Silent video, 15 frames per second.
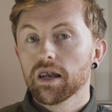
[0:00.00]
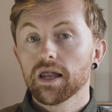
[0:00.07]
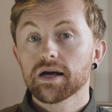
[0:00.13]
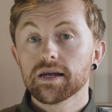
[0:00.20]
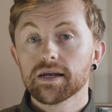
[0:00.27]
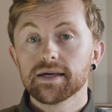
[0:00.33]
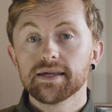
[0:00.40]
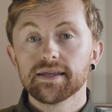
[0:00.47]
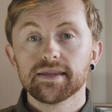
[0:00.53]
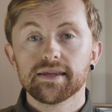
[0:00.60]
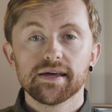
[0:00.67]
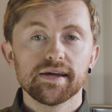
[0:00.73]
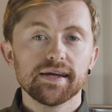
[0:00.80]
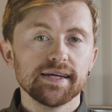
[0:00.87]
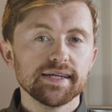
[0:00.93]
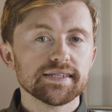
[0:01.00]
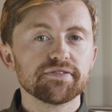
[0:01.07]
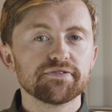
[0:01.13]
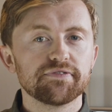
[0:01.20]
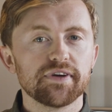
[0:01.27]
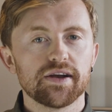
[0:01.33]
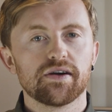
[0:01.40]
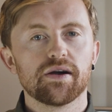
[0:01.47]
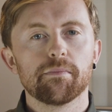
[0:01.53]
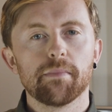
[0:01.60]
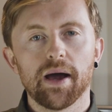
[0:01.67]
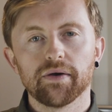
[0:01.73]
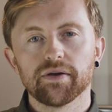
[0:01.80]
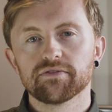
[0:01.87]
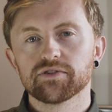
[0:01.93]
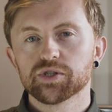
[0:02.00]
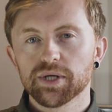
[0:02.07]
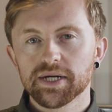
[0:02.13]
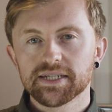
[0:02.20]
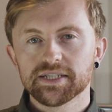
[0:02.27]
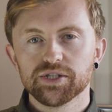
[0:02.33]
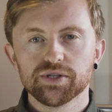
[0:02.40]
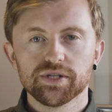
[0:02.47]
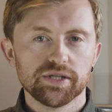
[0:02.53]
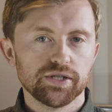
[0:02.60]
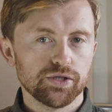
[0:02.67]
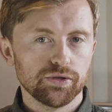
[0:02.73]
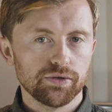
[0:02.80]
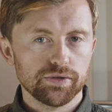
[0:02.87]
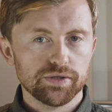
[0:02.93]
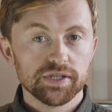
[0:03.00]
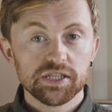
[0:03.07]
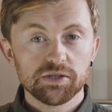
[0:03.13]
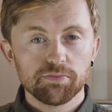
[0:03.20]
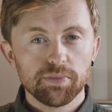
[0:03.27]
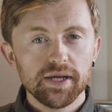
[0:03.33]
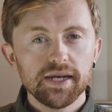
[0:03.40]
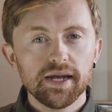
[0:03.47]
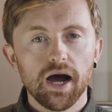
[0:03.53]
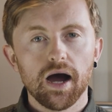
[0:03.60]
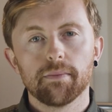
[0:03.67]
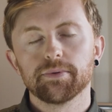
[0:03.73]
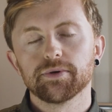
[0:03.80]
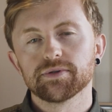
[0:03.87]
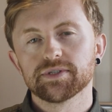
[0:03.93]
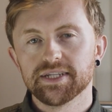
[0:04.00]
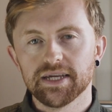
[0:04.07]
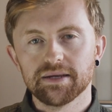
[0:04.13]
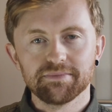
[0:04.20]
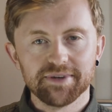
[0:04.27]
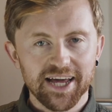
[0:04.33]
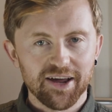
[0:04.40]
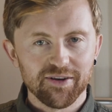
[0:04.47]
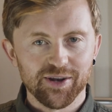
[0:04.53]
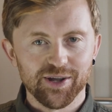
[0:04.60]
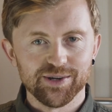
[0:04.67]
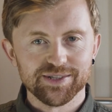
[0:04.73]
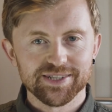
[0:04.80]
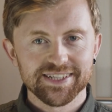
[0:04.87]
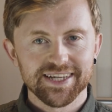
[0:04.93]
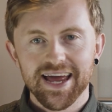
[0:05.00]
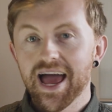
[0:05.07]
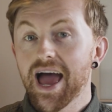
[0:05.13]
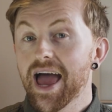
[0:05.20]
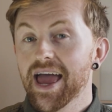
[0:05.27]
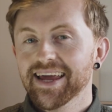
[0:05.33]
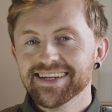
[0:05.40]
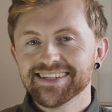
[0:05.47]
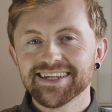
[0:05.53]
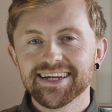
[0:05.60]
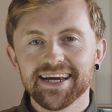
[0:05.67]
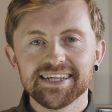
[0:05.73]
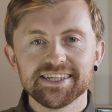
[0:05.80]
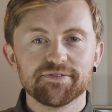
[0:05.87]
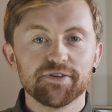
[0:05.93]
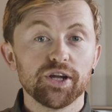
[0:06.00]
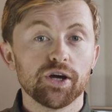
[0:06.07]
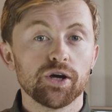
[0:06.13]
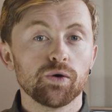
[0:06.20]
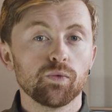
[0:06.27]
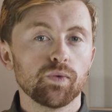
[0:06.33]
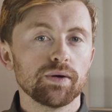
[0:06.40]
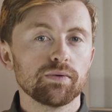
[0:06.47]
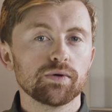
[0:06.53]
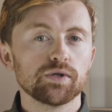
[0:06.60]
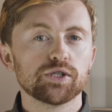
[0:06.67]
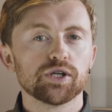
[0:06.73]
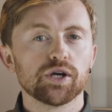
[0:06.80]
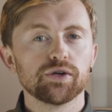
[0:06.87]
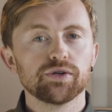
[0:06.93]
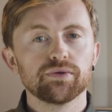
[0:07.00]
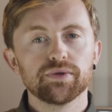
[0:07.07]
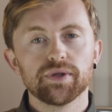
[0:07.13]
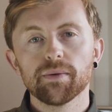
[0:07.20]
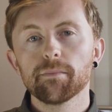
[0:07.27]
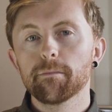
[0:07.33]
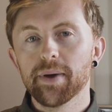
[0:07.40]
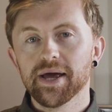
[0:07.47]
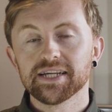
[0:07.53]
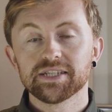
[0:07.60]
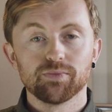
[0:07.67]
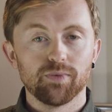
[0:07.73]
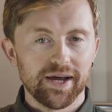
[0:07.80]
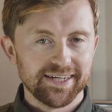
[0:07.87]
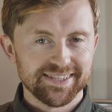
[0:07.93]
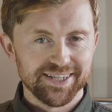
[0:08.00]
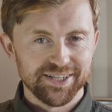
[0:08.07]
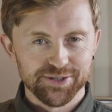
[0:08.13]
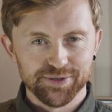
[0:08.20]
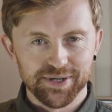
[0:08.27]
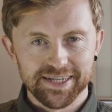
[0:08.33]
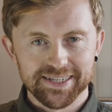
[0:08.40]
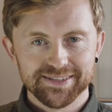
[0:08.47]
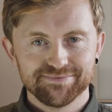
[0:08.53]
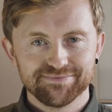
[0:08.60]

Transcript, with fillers: Luckily, there is a fair amount of tricks you can do to speed up your Steam downloads. In today's video, we will show you the best ways to do it.